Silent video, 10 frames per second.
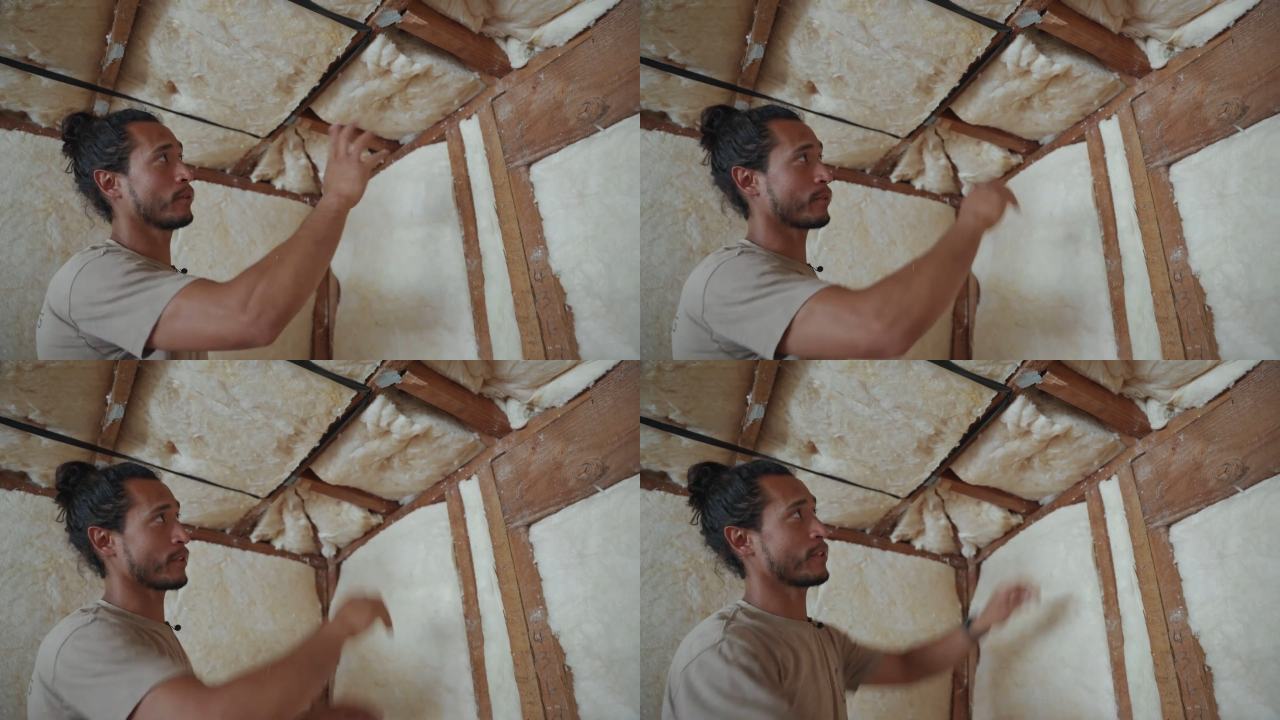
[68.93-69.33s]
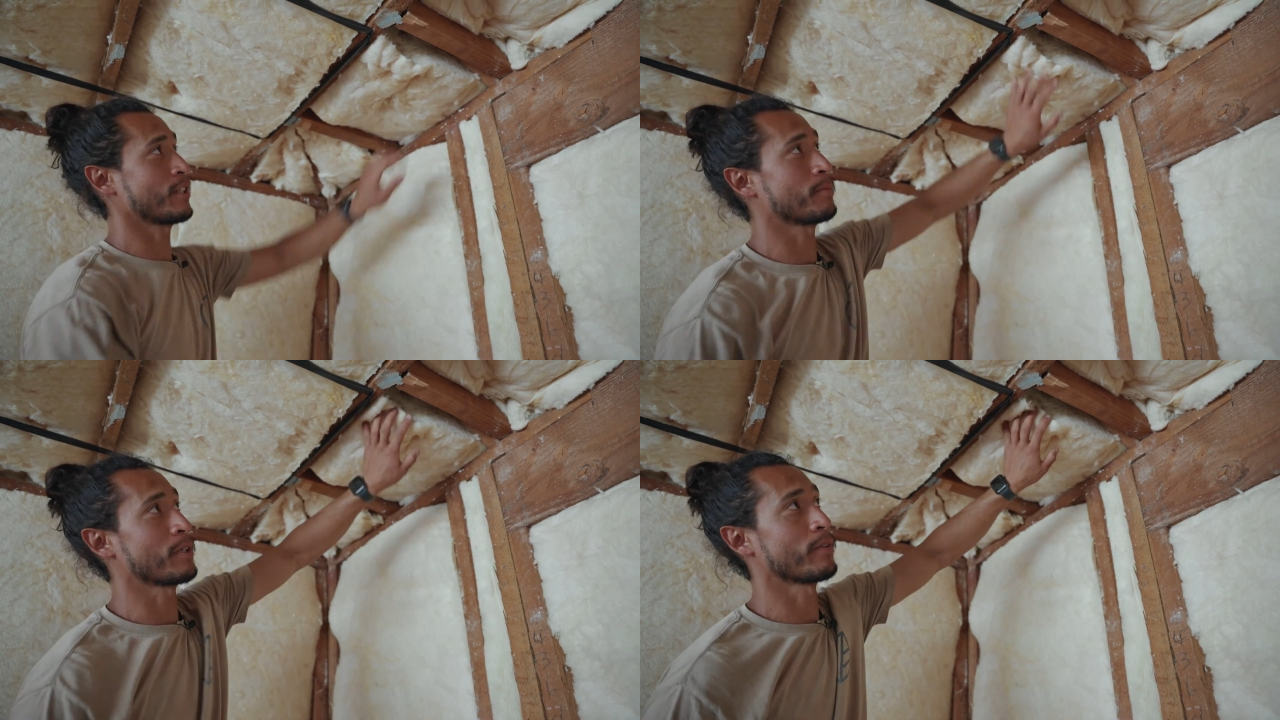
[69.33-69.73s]
look, this
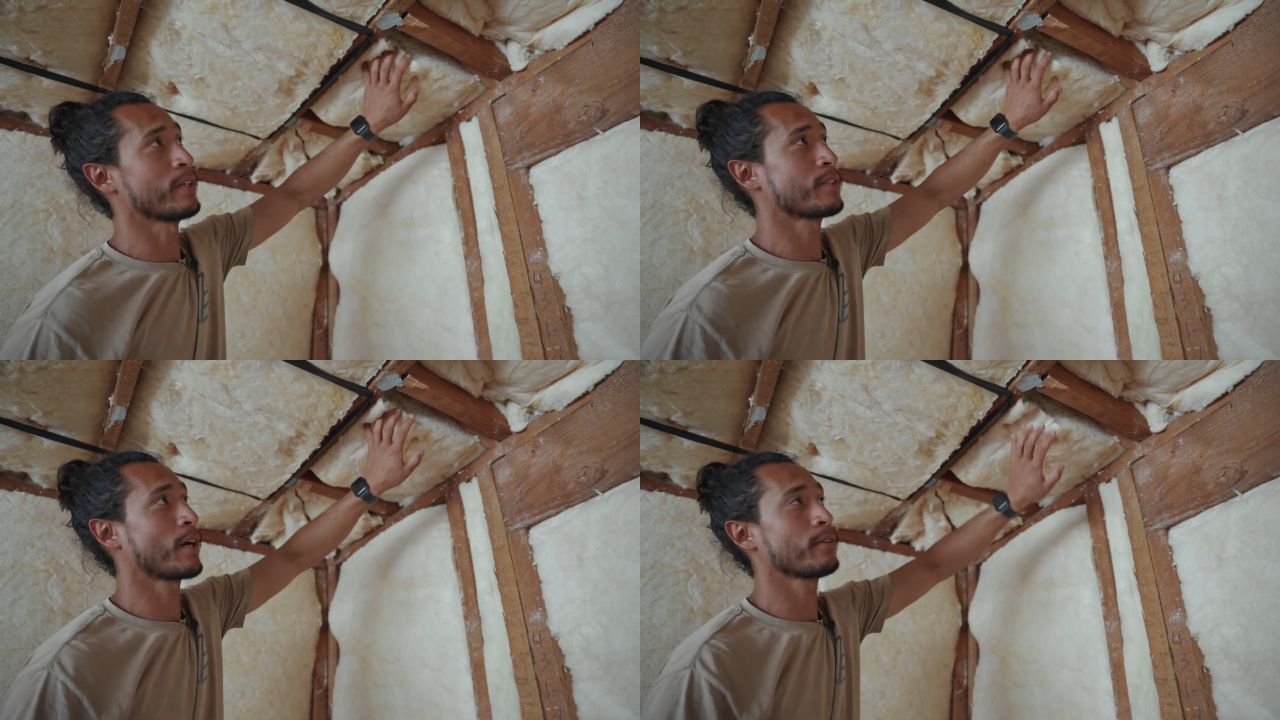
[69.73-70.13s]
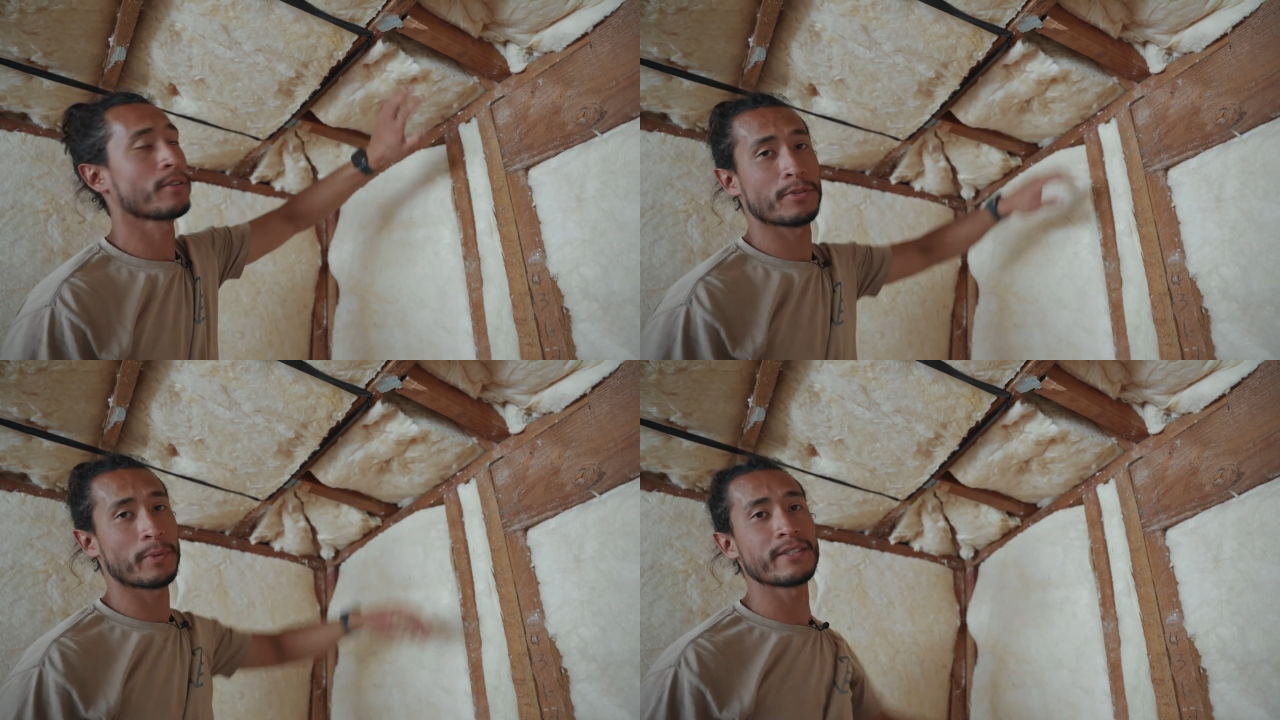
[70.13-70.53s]
needs to be redone,
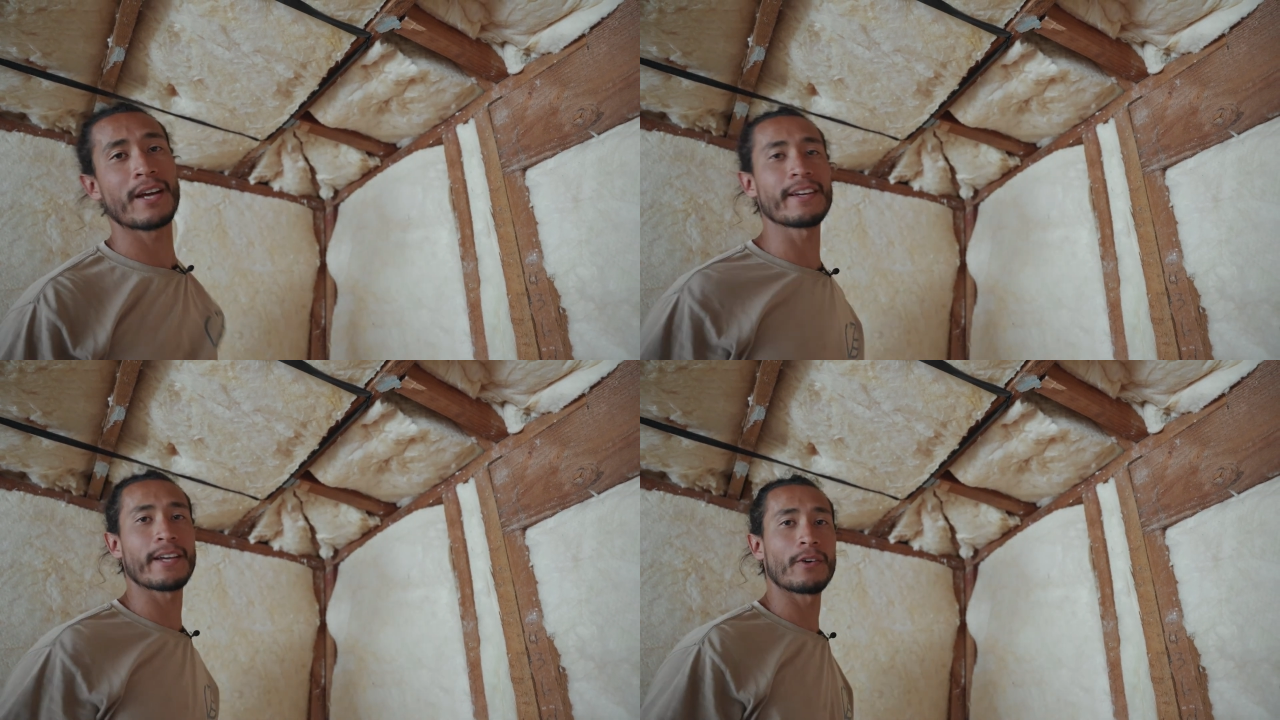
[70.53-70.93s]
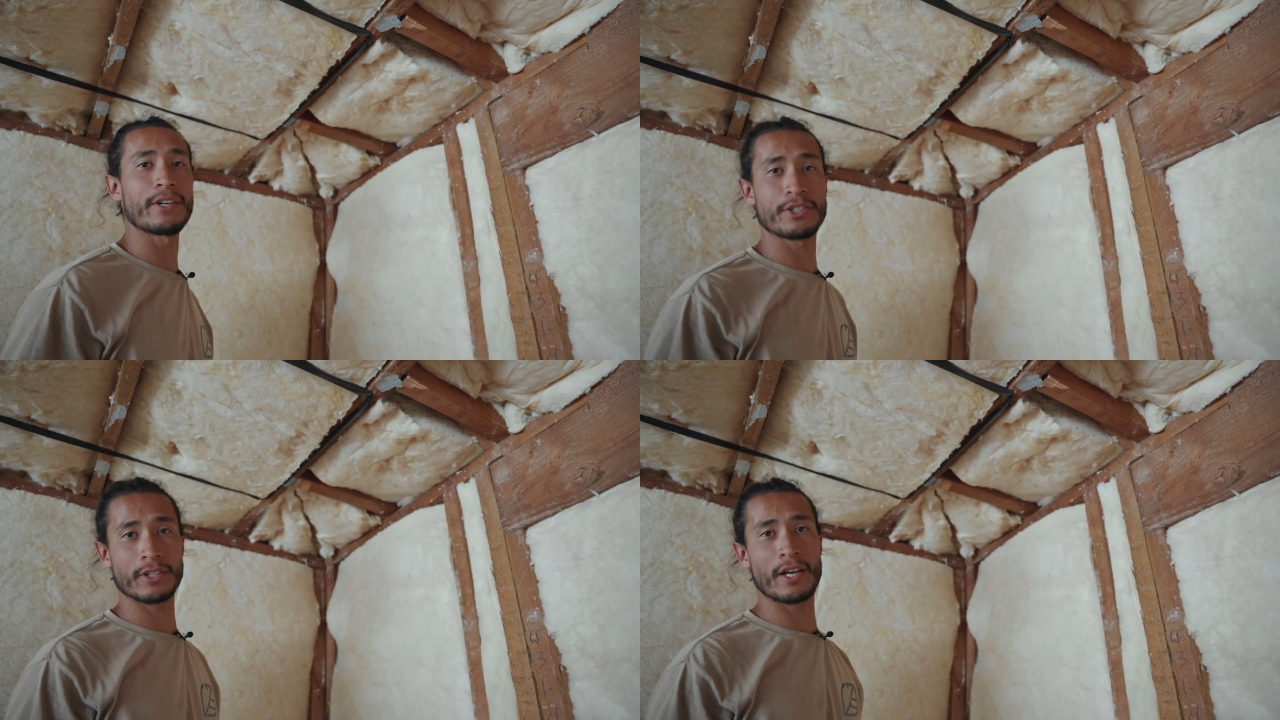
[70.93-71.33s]
because we take our
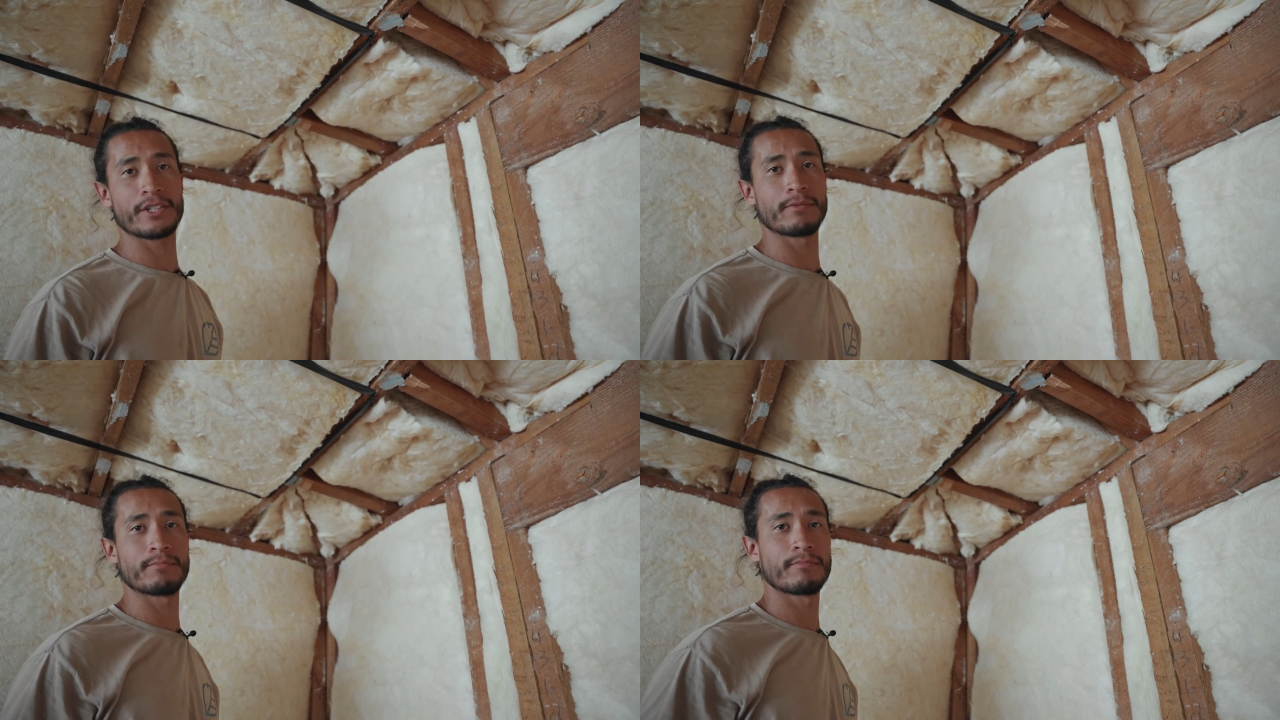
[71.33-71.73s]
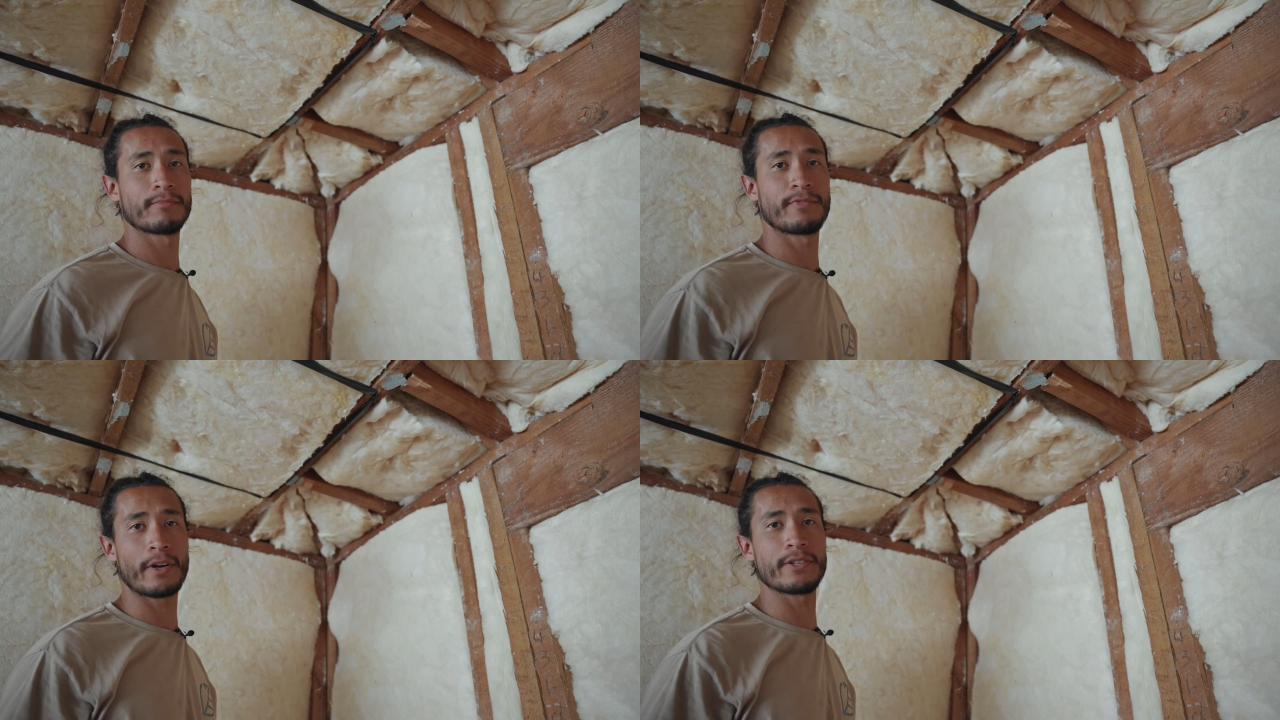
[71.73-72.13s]
insulation
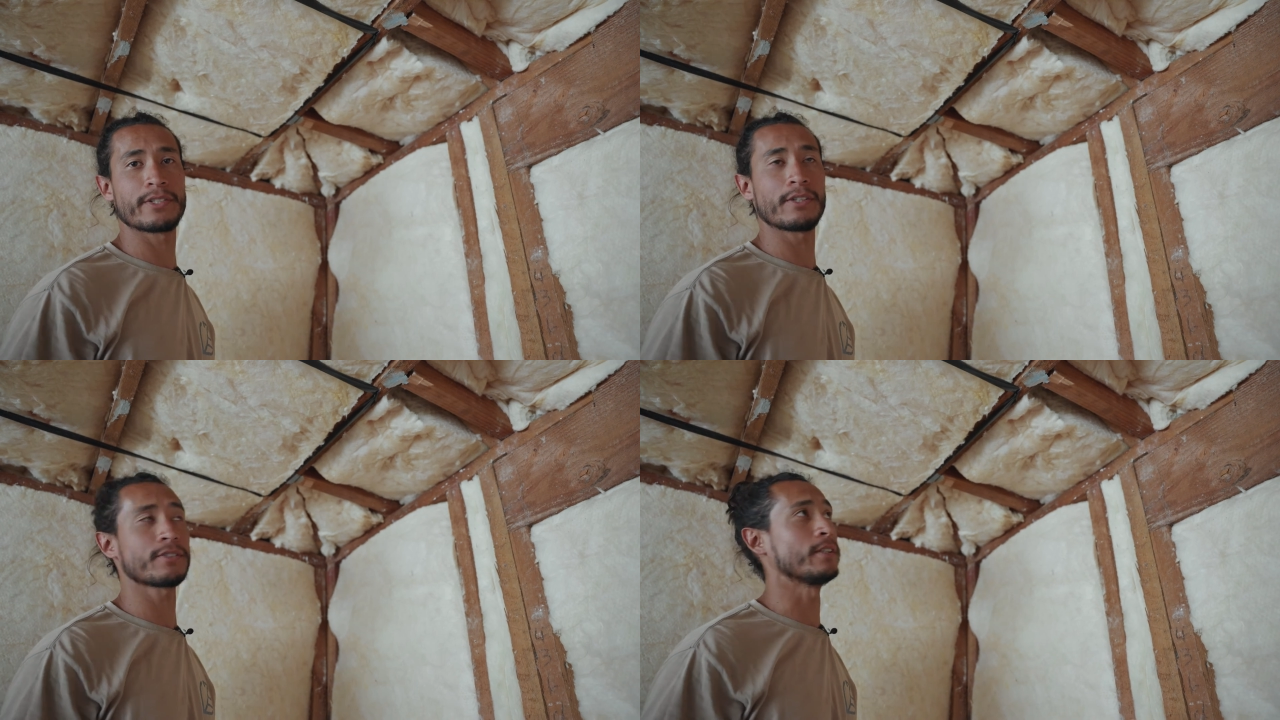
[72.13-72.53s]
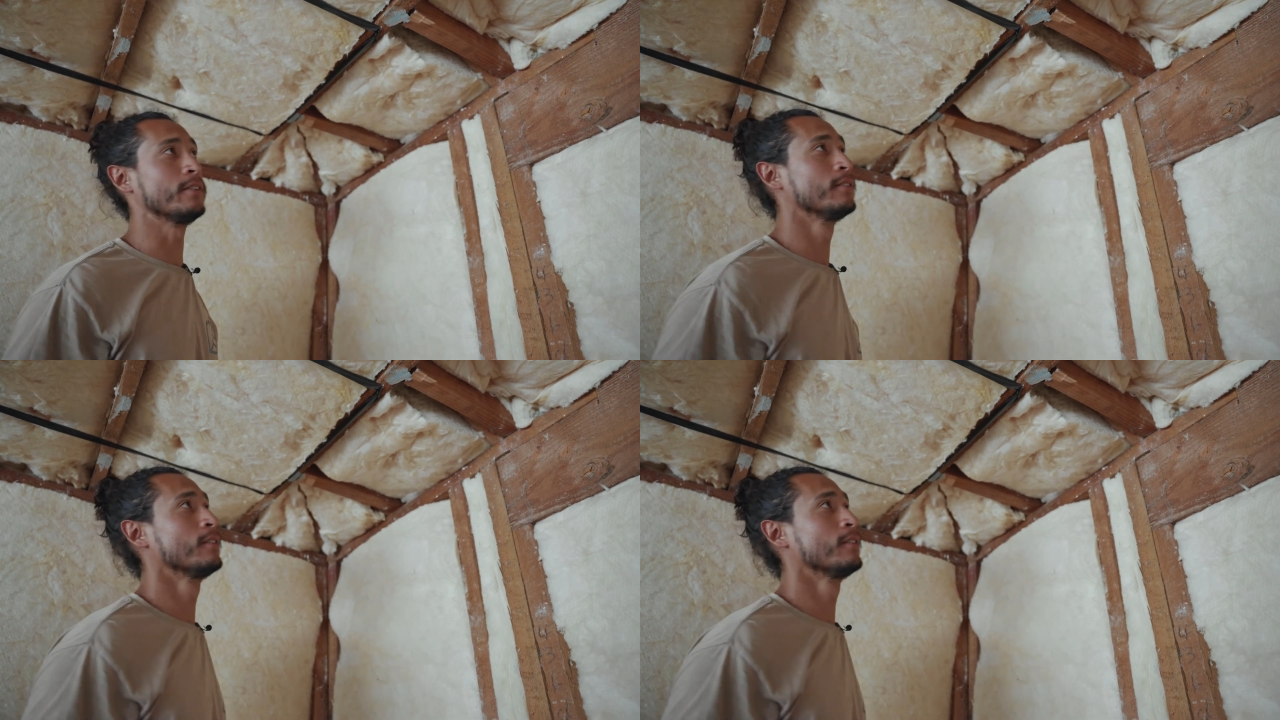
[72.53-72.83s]
very seriously.